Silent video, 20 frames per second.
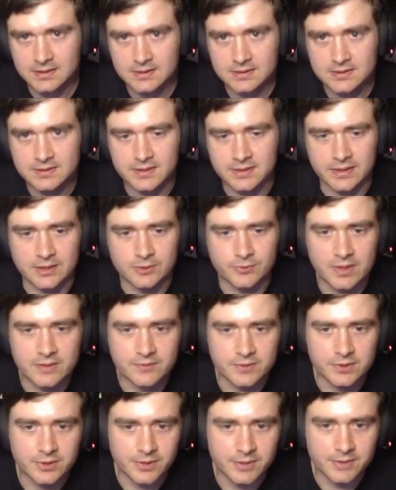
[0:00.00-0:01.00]
Second wave and
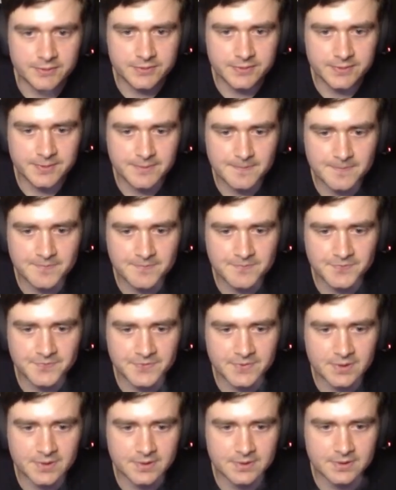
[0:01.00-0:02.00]
curve.
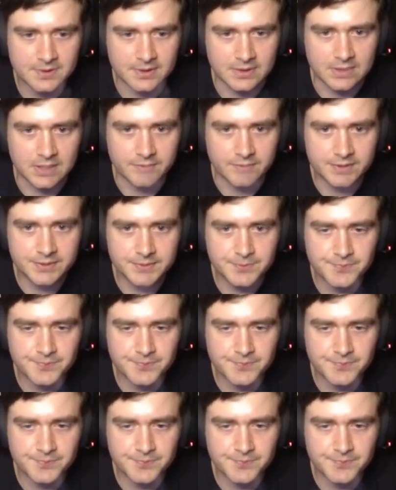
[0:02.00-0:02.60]
I love it.